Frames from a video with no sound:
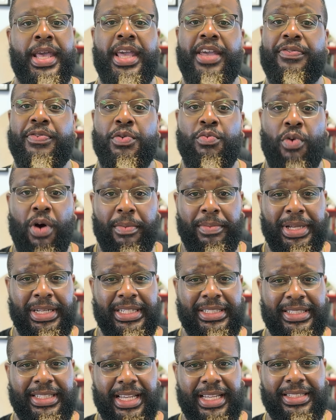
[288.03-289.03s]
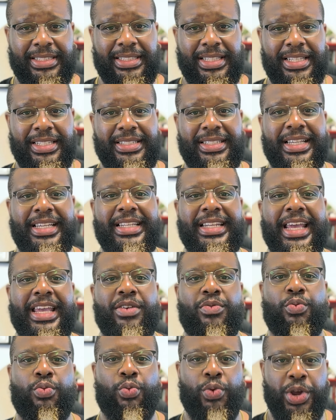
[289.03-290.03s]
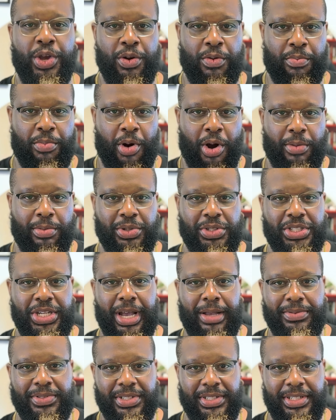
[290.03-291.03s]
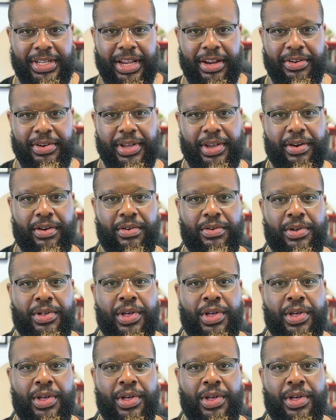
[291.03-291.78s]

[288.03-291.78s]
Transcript: If you want me to test this in a real barbershop scenario,